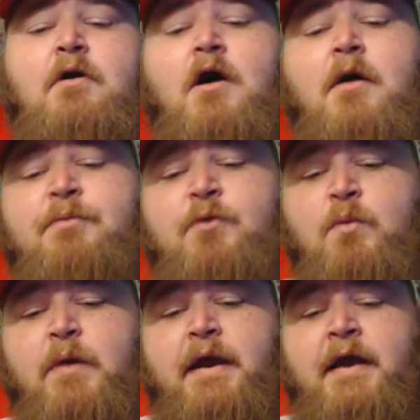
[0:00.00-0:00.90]
up the
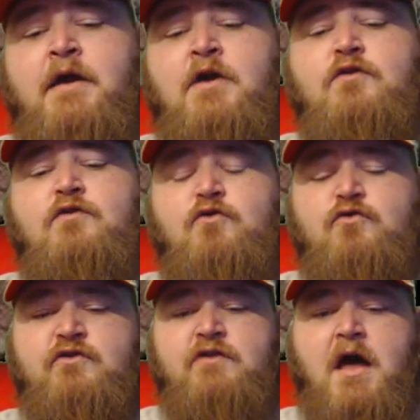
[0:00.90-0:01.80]
ring to
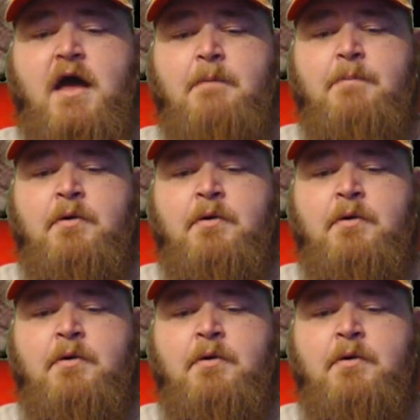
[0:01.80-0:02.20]
stop